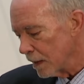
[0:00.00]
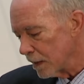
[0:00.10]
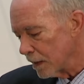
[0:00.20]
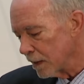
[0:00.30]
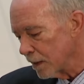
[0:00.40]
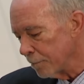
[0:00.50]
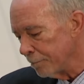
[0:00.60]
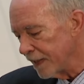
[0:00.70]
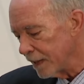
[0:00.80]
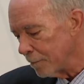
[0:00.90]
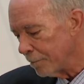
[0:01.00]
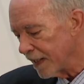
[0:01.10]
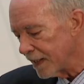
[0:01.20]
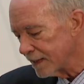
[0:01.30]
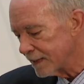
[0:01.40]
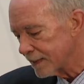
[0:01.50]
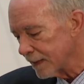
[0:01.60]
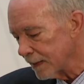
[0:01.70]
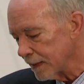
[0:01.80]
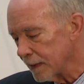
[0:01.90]
Um, but
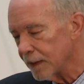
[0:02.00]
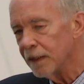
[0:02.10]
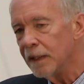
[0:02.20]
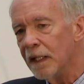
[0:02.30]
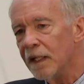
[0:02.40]
uh,